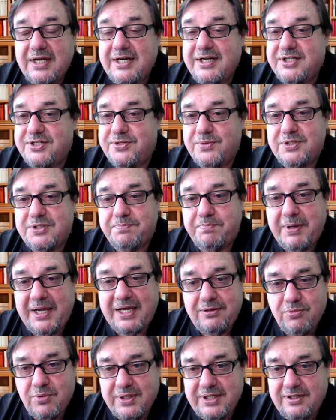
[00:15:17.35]
She was
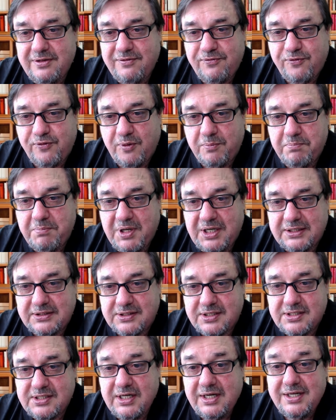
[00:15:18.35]
bedridden for
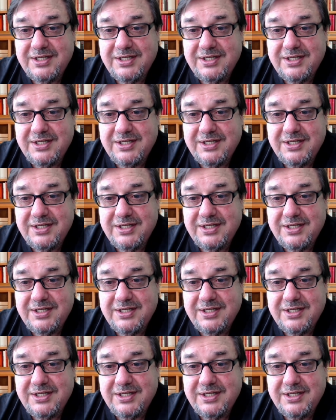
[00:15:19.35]
months.